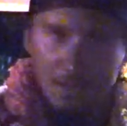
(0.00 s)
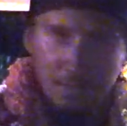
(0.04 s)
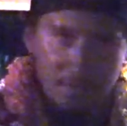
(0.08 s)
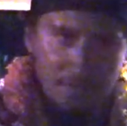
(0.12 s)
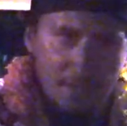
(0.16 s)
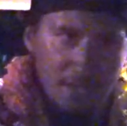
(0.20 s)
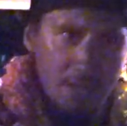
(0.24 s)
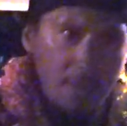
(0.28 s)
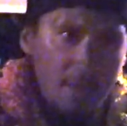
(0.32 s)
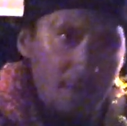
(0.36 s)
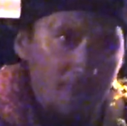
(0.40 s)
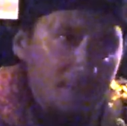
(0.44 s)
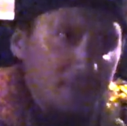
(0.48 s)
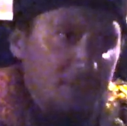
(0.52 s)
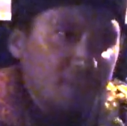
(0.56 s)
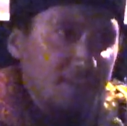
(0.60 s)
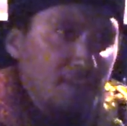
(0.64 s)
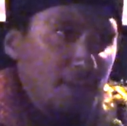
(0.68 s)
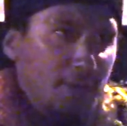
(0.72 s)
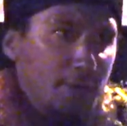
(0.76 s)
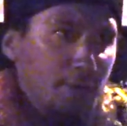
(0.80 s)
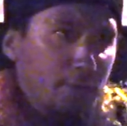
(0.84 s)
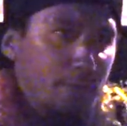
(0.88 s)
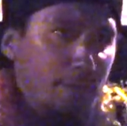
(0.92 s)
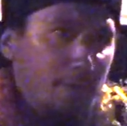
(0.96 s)
They make the
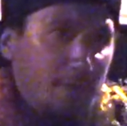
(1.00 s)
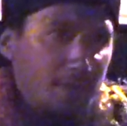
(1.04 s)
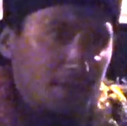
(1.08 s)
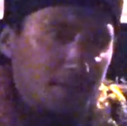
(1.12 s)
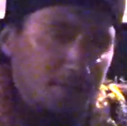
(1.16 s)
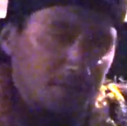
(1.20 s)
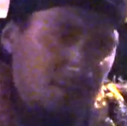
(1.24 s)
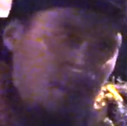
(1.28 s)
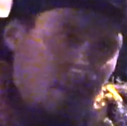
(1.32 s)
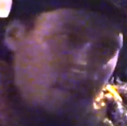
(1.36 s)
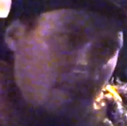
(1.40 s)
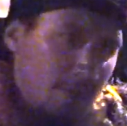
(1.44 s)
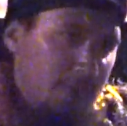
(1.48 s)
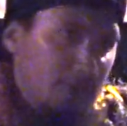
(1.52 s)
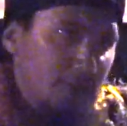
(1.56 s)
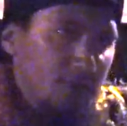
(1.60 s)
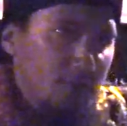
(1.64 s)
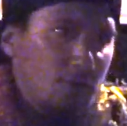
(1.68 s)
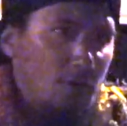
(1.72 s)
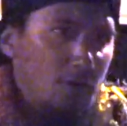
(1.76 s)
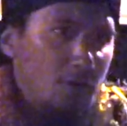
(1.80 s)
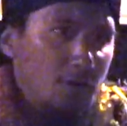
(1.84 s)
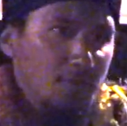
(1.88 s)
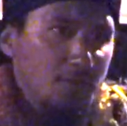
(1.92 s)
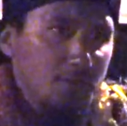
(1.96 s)
sacrifice, they make the
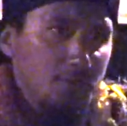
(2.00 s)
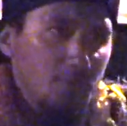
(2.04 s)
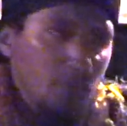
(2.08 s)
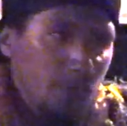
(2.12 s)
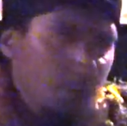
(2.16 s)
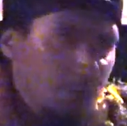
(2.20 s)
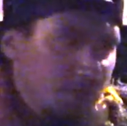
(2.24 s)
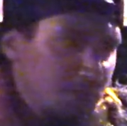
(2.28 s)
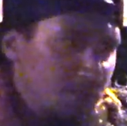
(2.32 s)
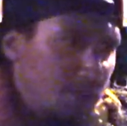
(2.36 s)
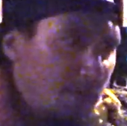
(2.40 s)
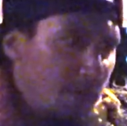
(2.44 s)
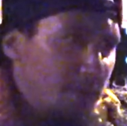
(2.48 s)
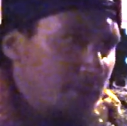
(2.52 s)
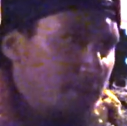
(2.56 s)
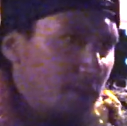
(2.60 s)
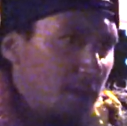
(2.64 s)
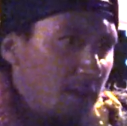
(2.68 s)
cause, we respect